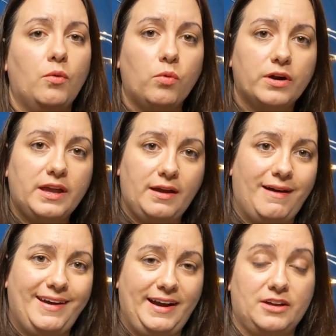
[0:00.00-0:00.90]
working
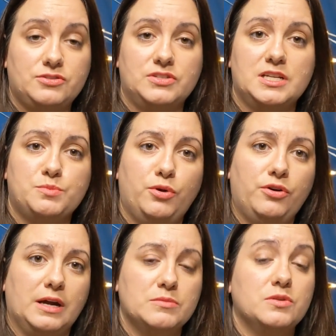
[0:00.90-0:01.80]
on an exercise
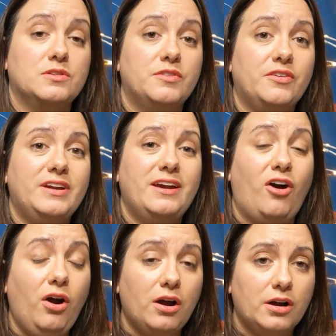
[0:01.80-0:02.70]
program. So it's very
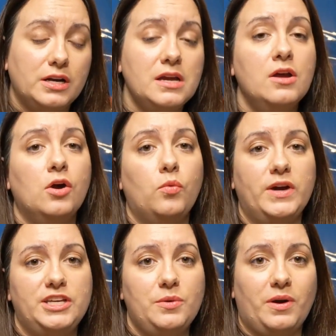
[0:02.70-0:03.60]
hard
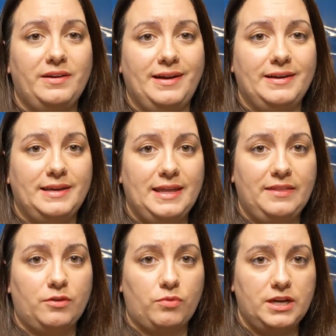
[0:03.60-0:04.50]
when you are not
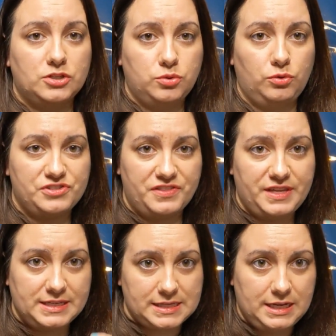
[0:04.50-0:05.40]
getting the right tools and
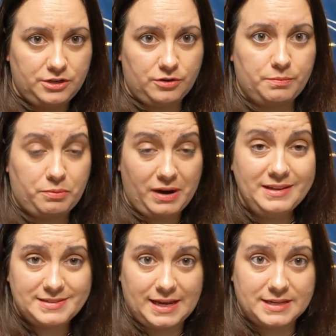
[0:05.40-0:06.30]
things in your
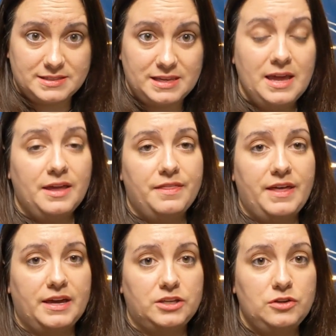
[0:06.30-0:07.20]
process
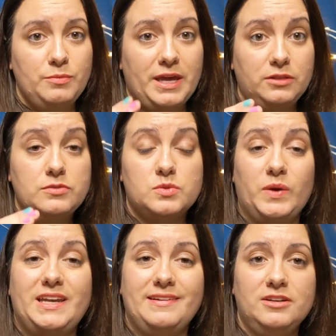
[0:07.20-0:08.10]
that you may lose
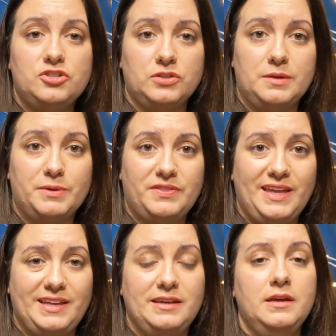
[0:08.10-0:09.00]
weight initially, but
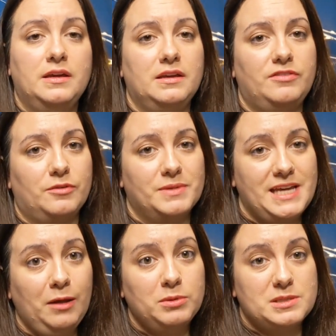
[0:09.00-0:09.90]
then if your
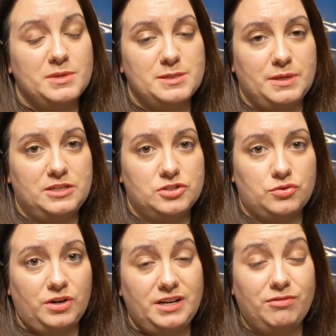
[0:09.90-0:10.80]
metabolism has been
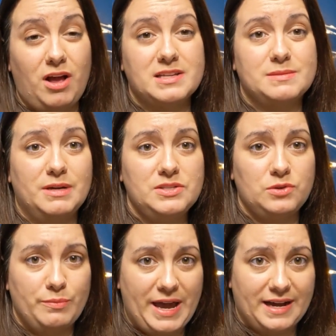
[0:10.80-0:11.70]
destroyed and you've lost
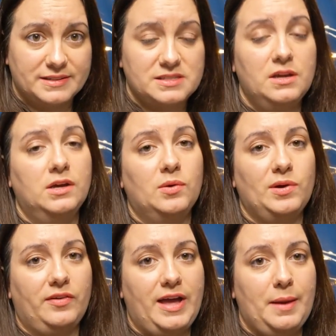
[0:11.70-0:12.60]
muscle mass,
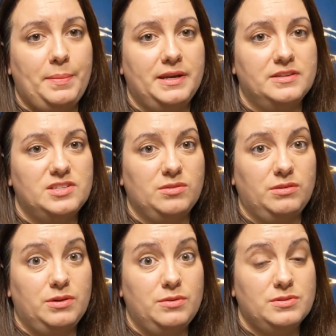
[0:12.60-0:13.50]
what'll happen is you
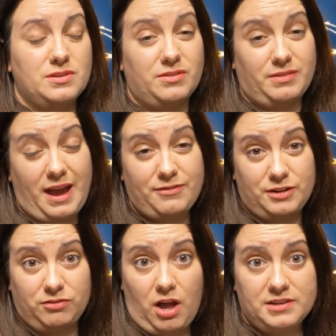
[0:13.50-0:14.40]
lose, or
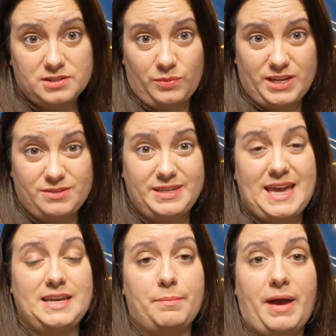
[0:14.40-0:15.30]
after you've lost the weight, you
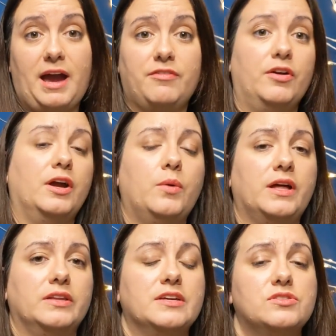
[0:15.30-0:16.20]
gain it back very
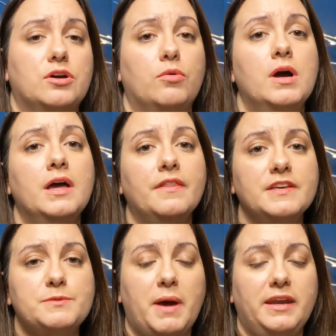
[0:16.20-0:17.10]
quickly. So
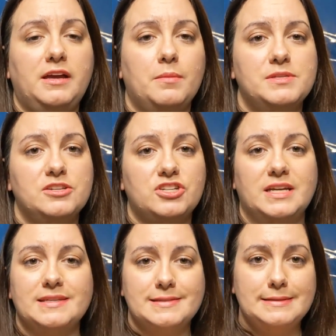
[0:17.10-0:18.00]
this body
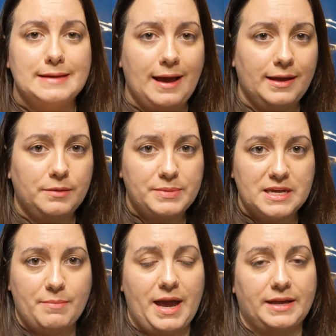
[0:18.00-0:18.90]
composition is not a
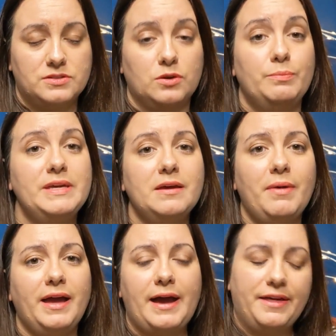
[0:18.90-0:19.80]
BMI. So
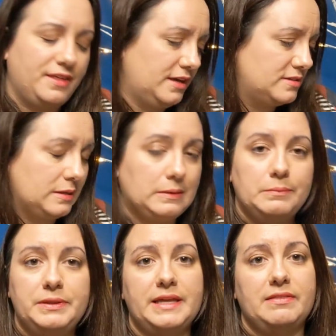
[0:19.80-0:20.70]
BMI, I think, is a
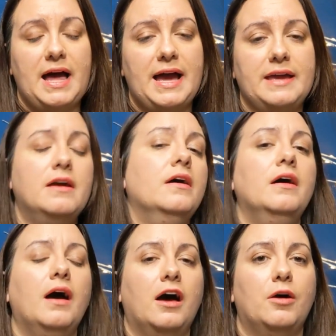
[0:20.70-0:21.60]
complete lie.
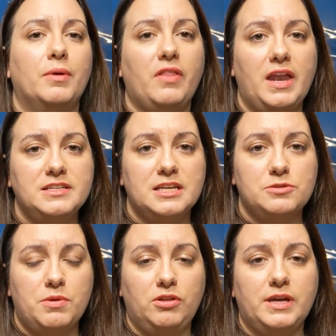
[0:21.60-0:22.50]
A lot of times
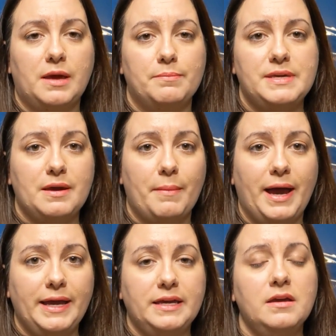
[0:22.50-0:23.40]
when we look at
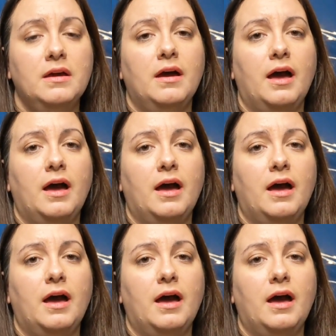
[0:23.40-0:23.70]
BMI,